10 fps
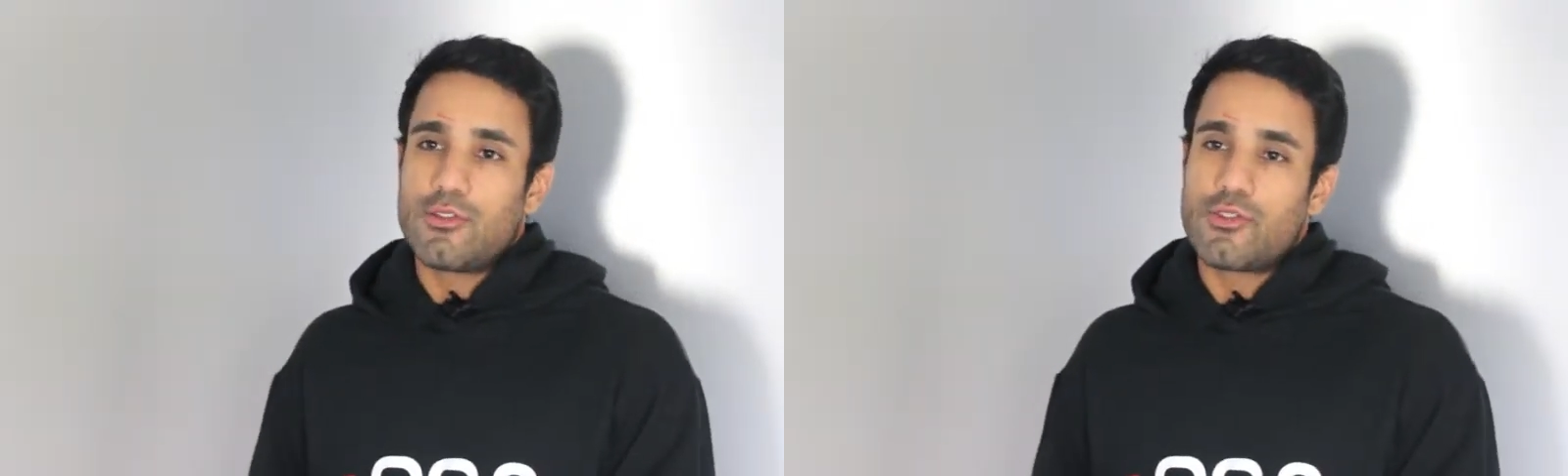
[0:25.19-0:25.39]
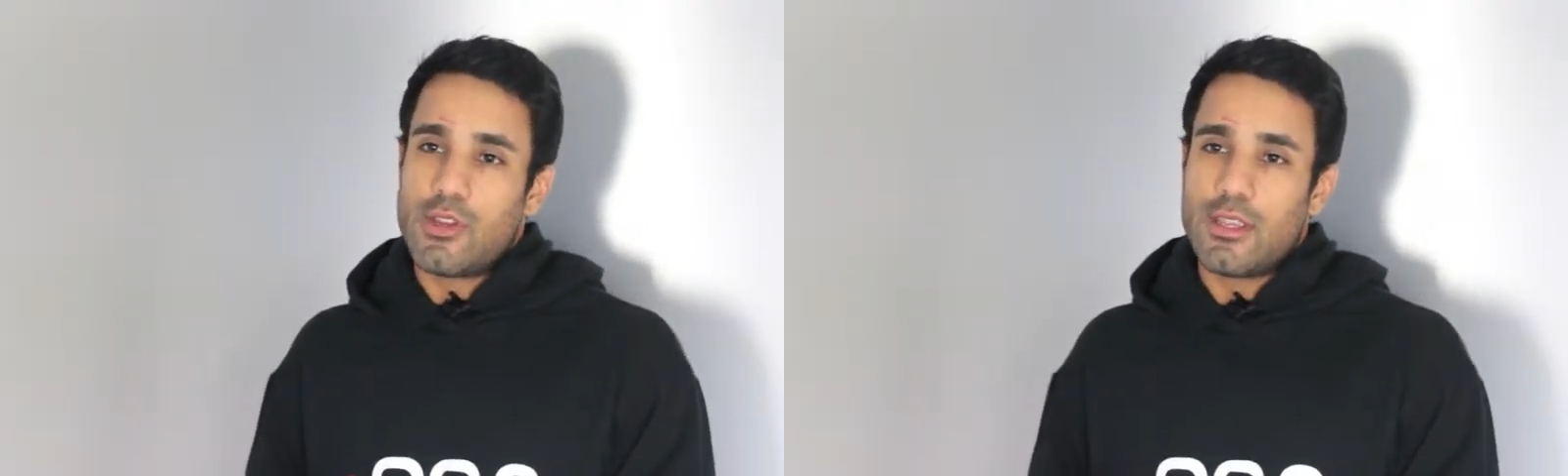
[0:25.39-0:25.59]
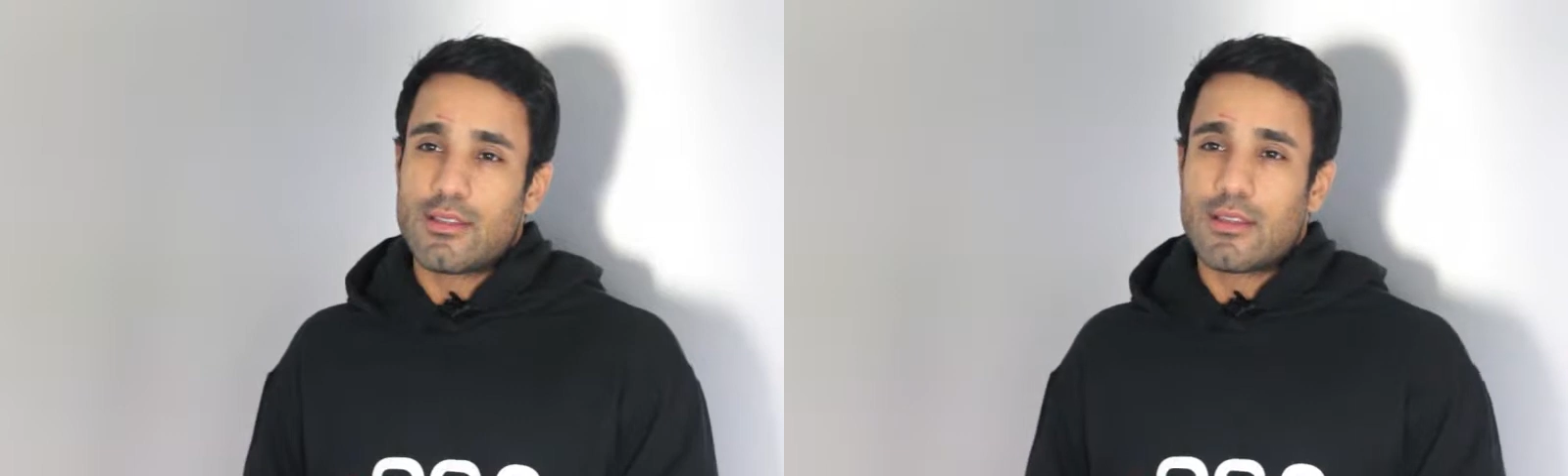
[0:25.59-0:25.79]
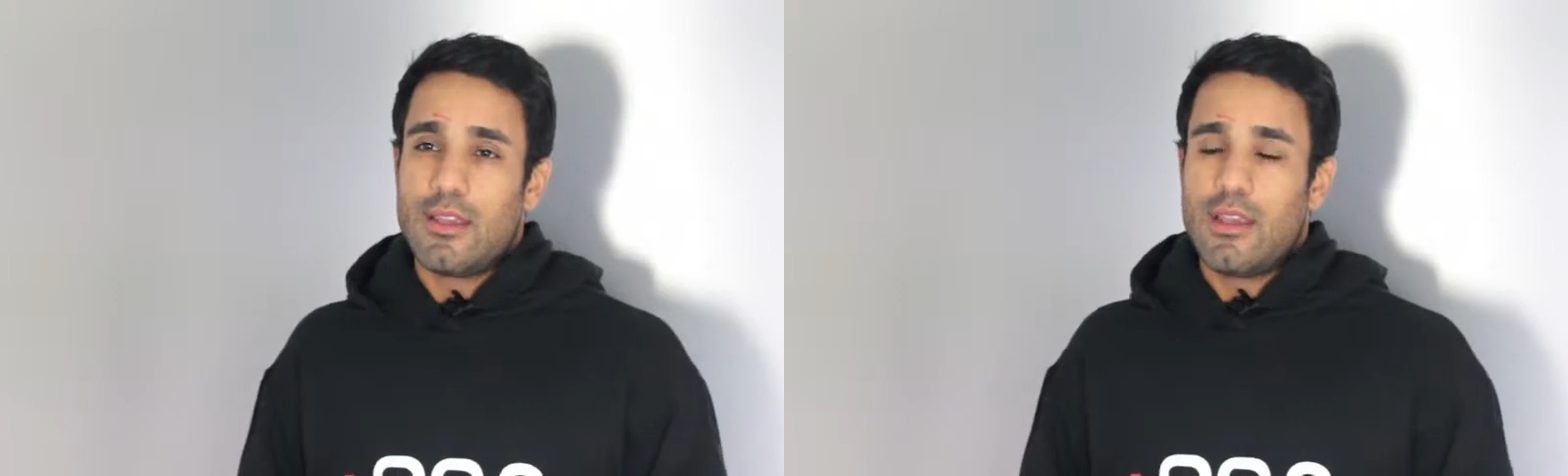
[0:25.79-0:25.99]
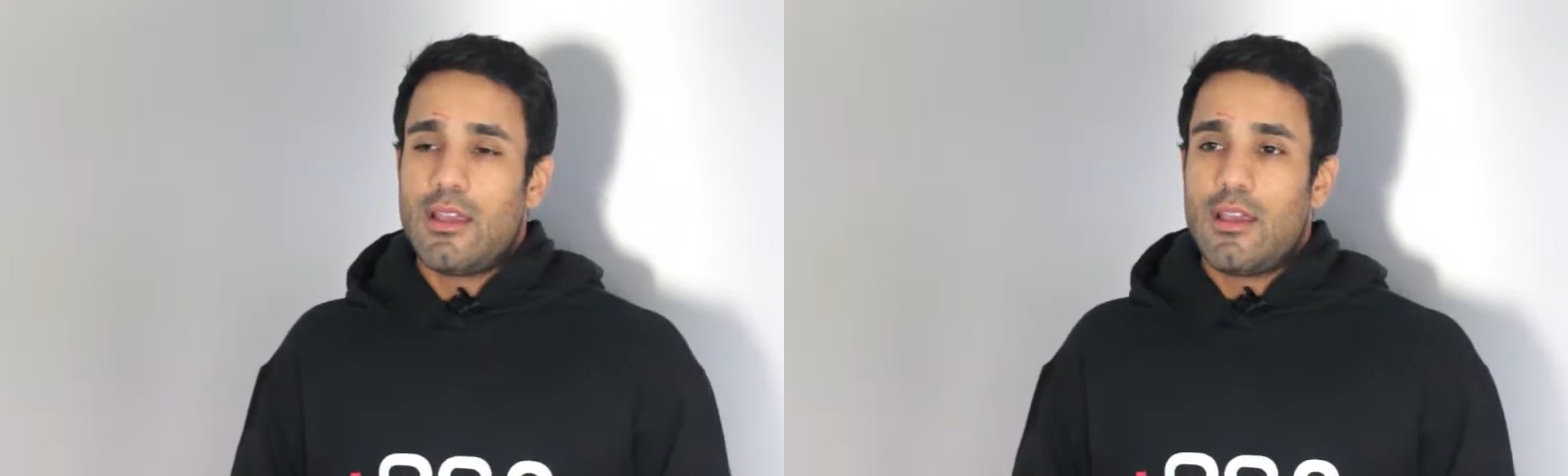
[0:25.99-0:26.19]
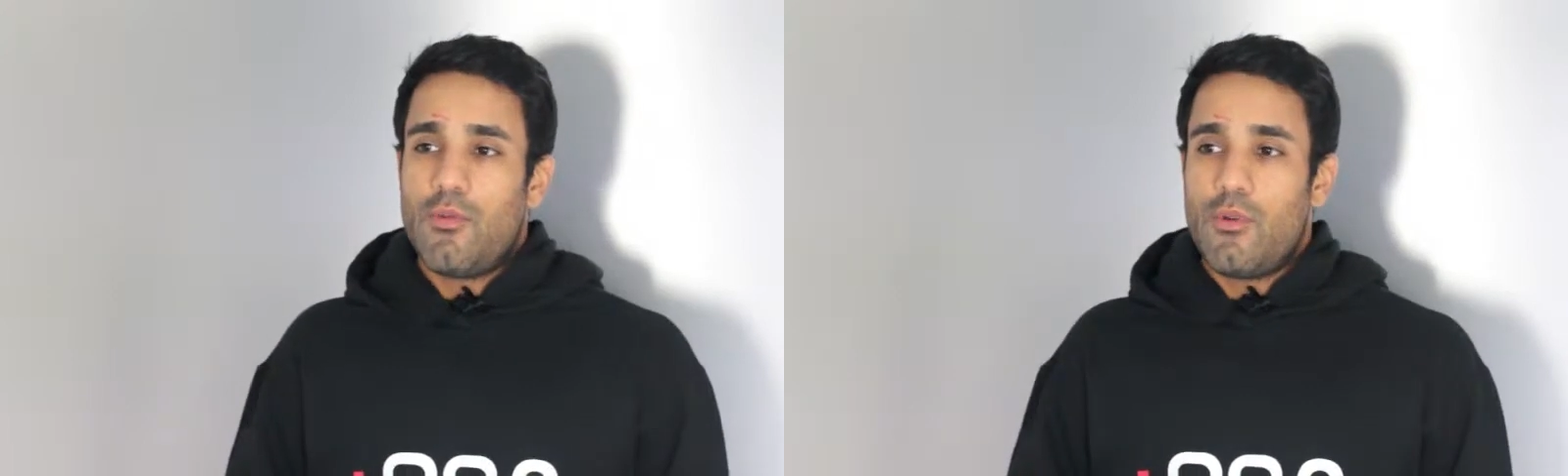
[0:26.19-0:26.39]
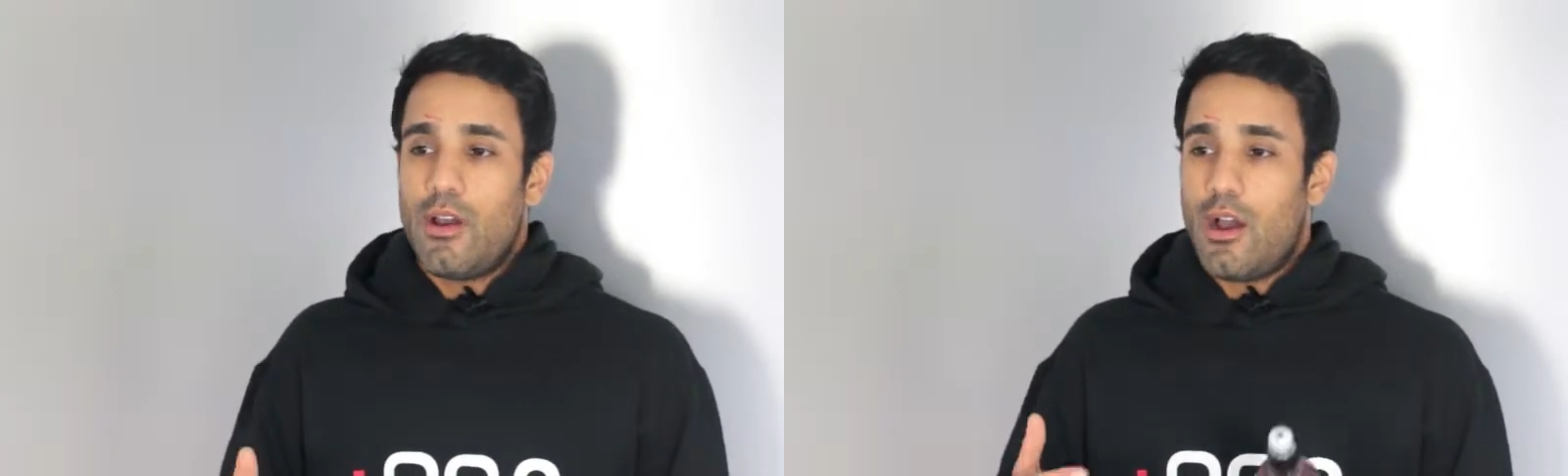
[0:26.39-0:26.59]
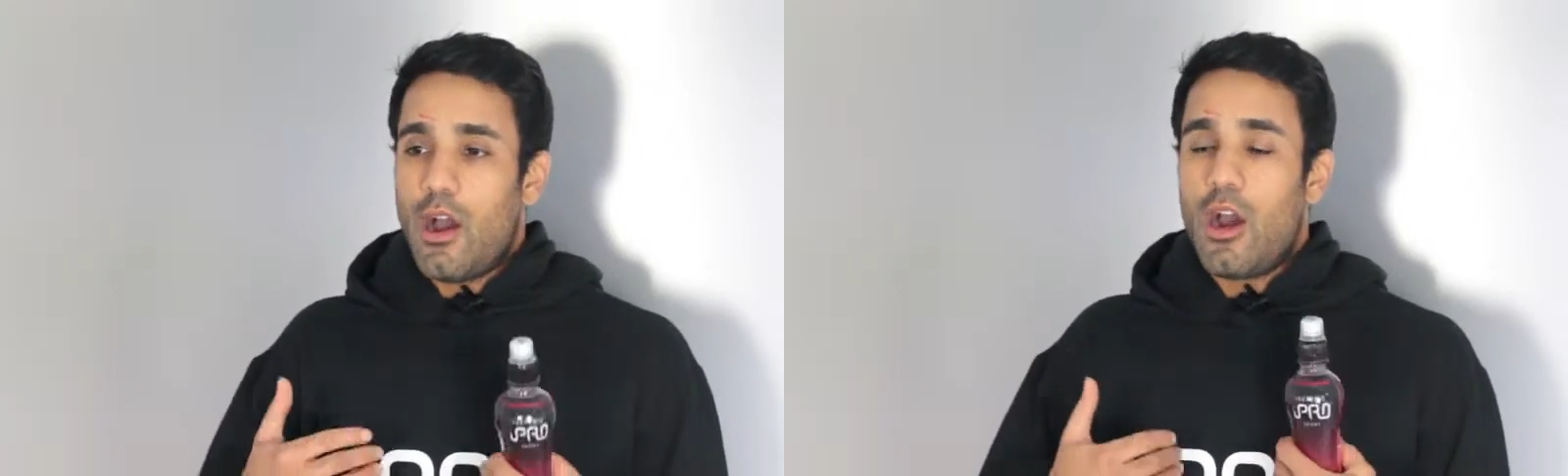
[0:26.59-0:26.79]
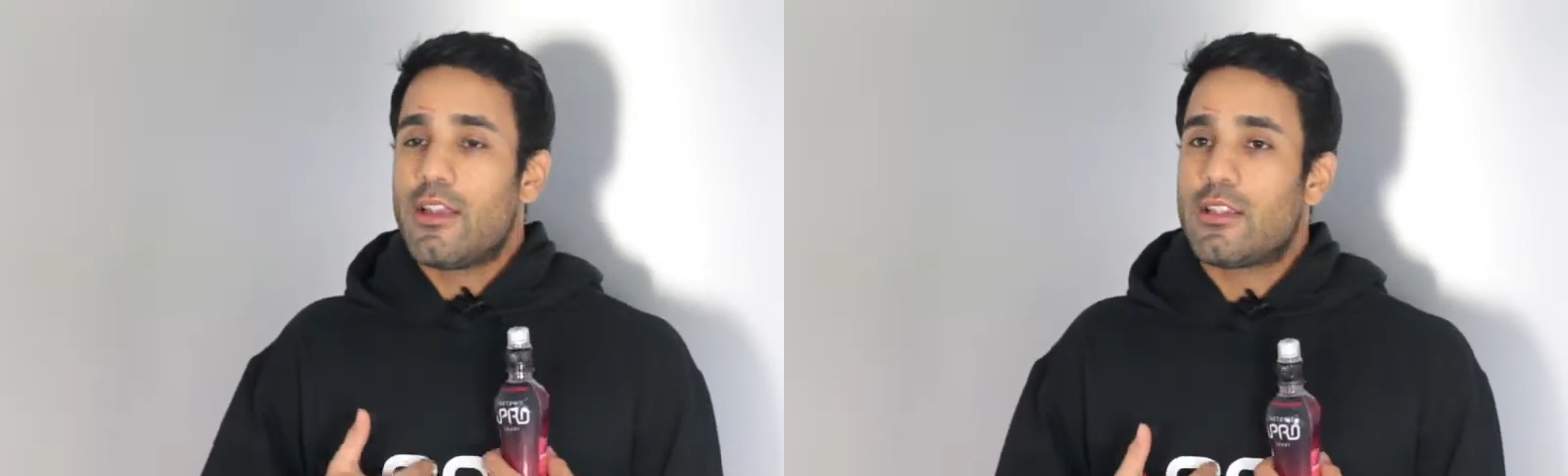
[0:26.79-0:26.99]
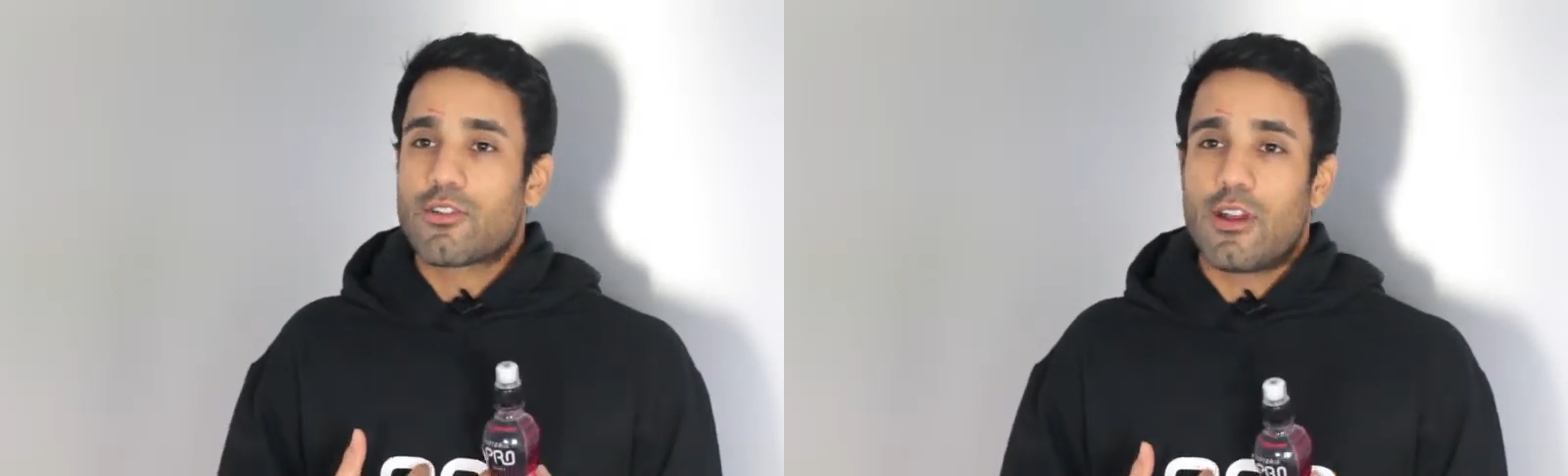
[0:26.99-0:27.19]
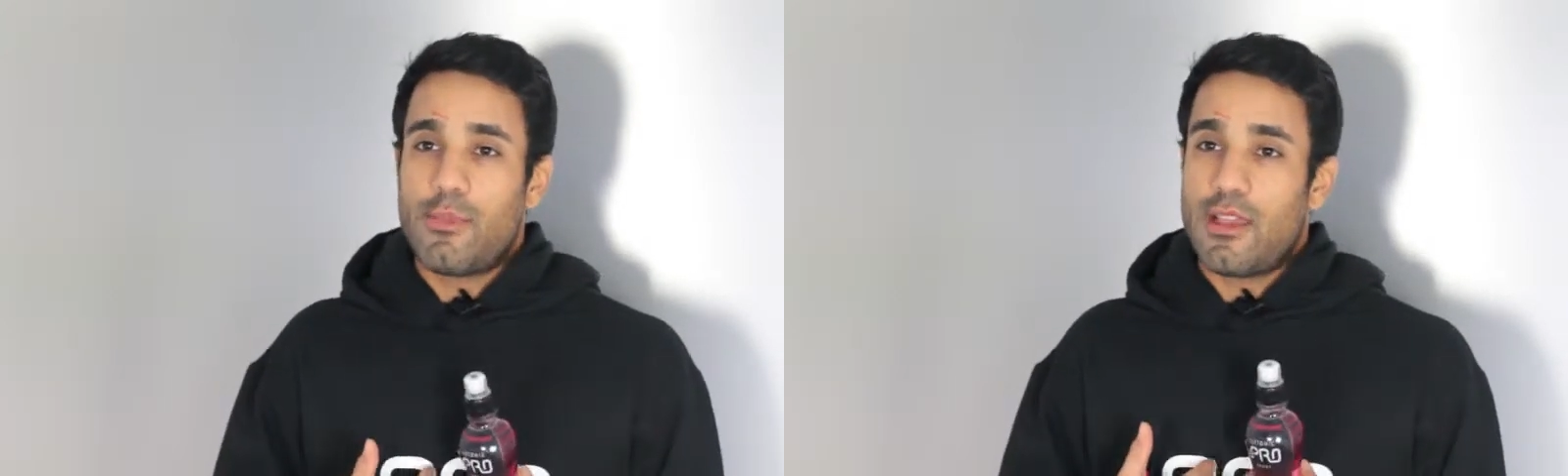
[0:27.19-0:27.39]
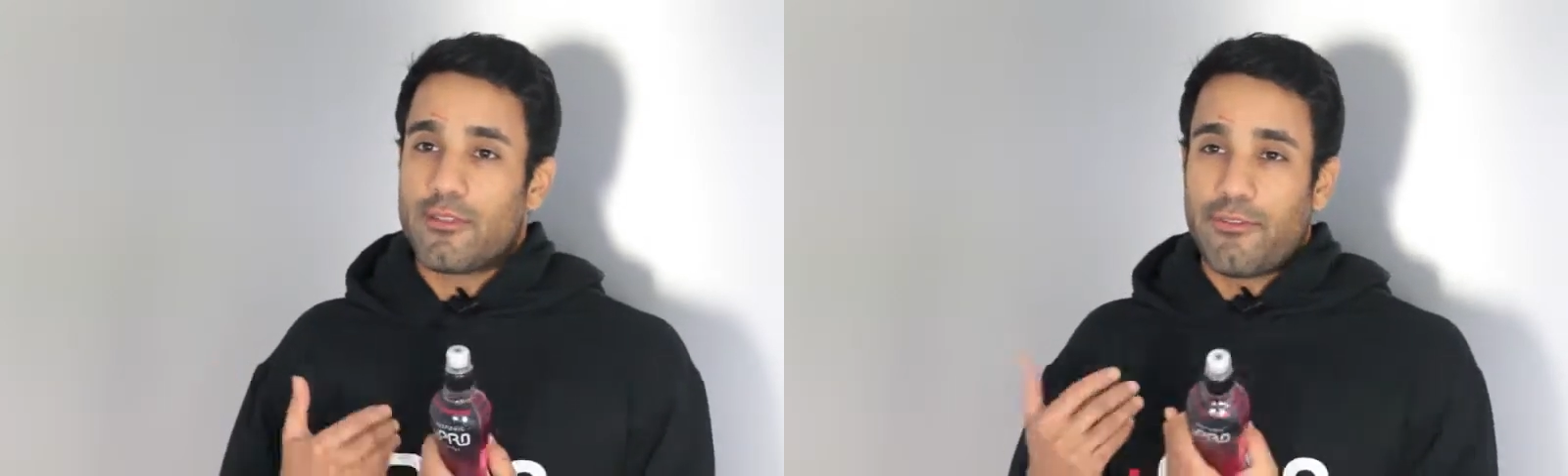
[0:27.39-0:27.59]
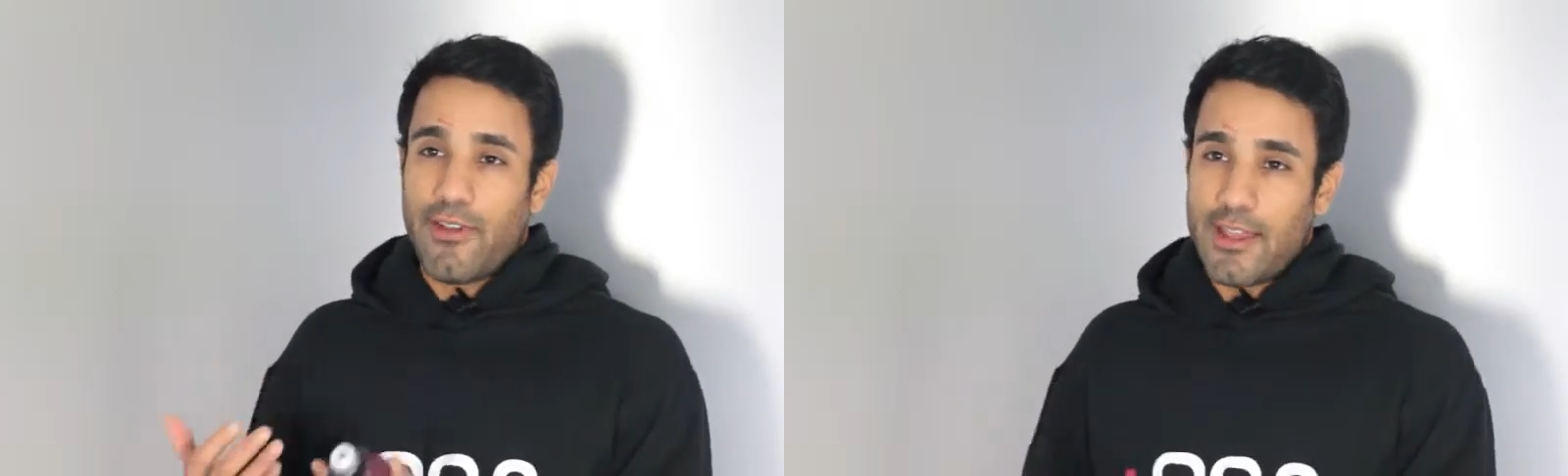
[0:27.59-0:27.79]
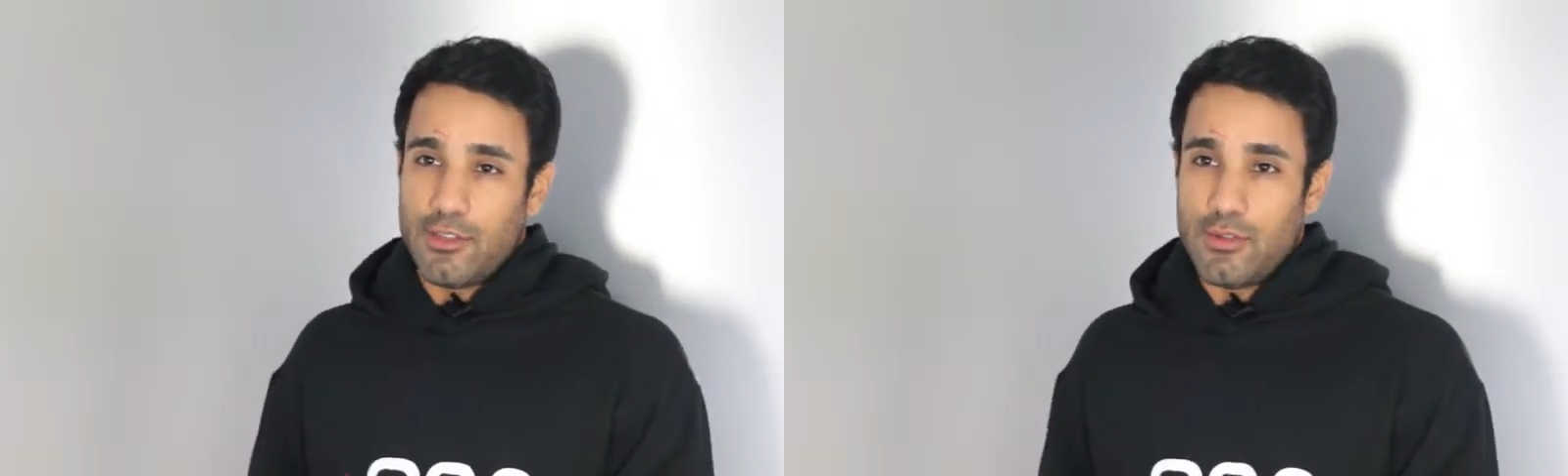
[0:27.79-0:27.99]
drinks, I describe it as fat